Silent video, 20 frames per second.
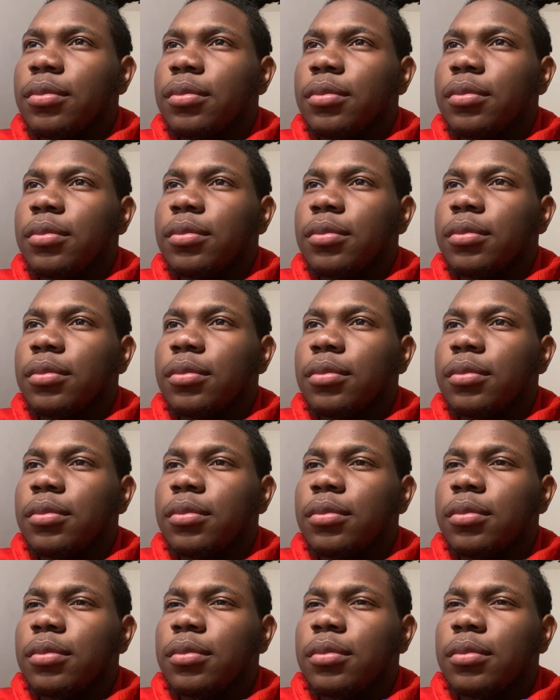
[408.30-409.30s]

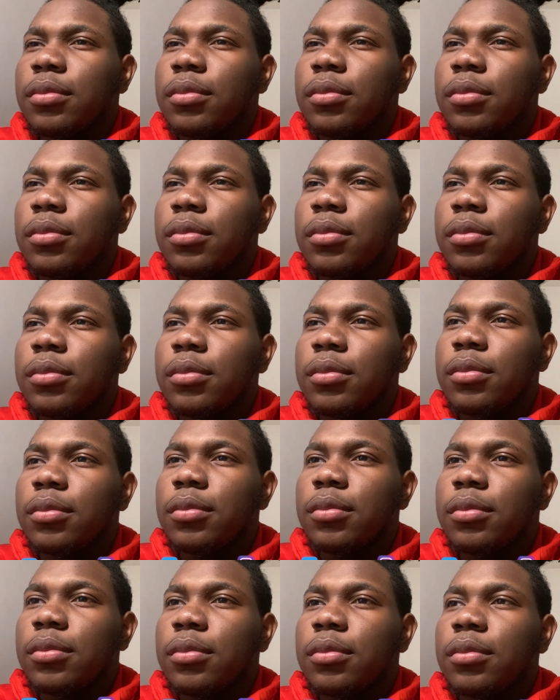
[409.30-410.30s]

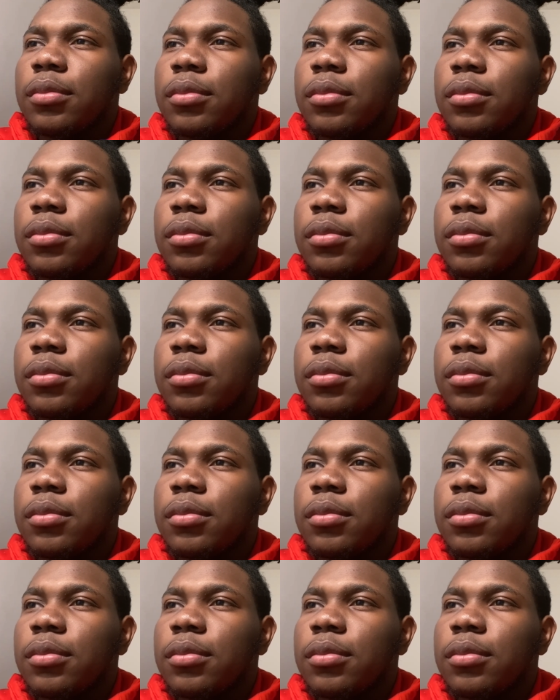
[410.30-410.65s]
(no one is talking)